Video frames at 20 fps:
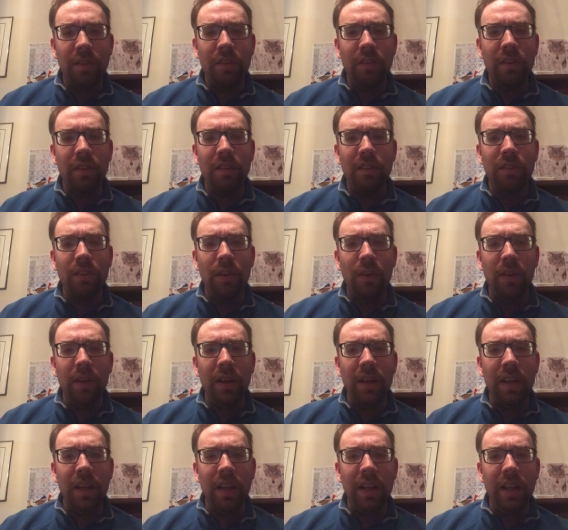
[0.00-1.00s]
just
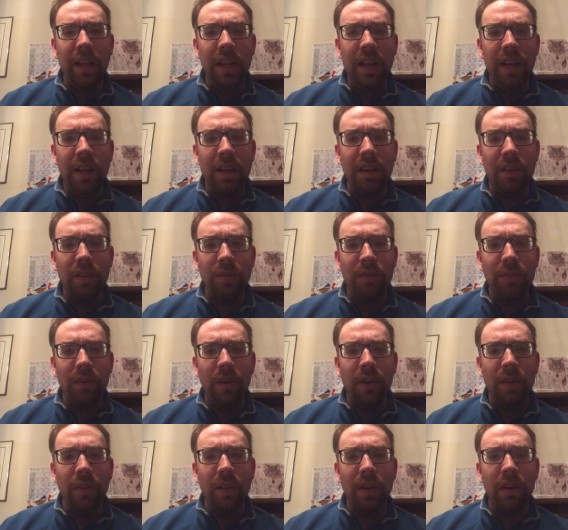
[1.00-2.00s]
going to lead to
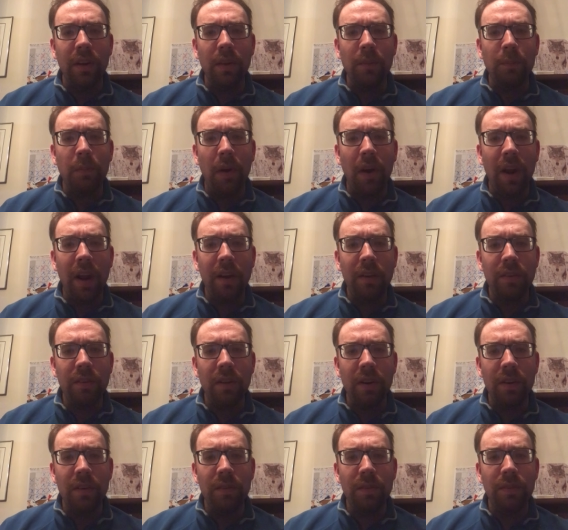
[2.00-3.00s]
further
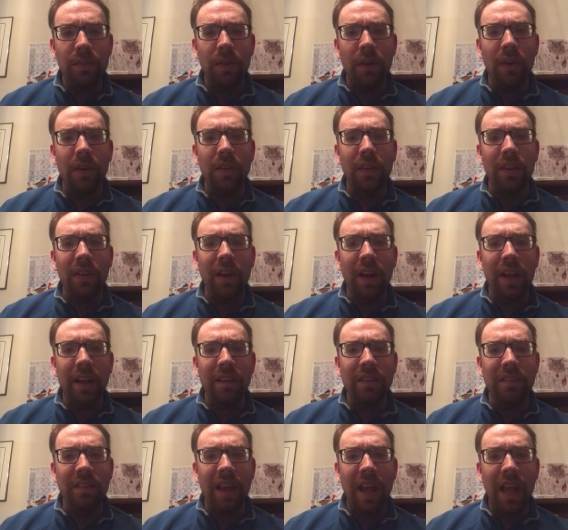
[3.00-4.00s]
depression, further
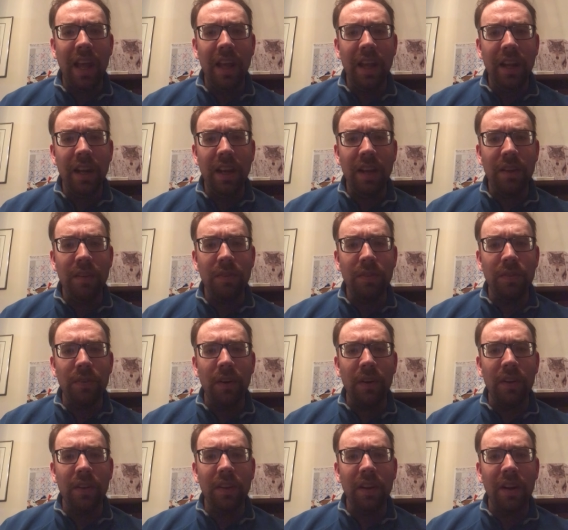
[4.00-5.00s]
anxiety,
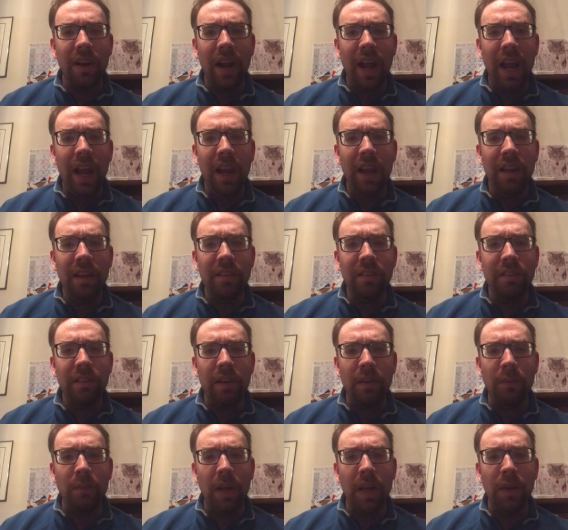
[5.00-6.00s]
further
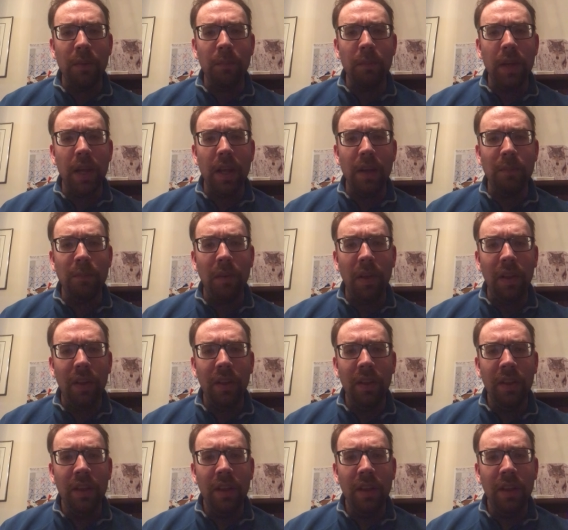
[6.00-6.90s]
angst among people.